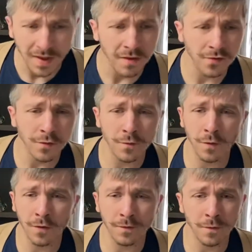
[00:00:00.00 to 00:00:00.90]
so
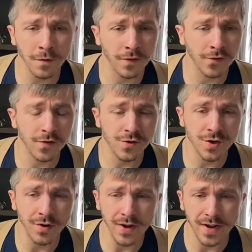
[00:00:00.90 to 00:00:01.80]
for the
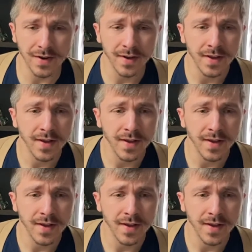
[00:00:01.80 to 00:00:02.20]
centurion,